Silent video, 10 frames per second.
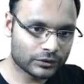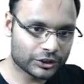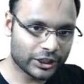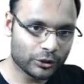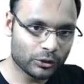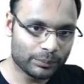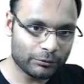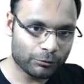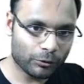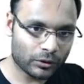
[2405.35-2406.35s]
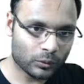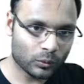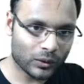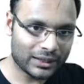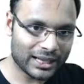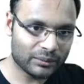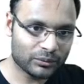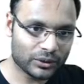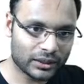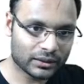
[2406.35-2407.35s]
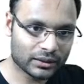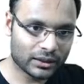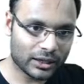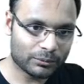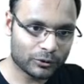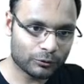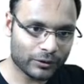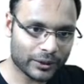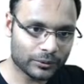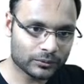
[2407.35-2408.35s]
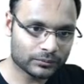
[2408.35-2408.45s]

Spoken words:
Schedule P4, one time unit, up to five.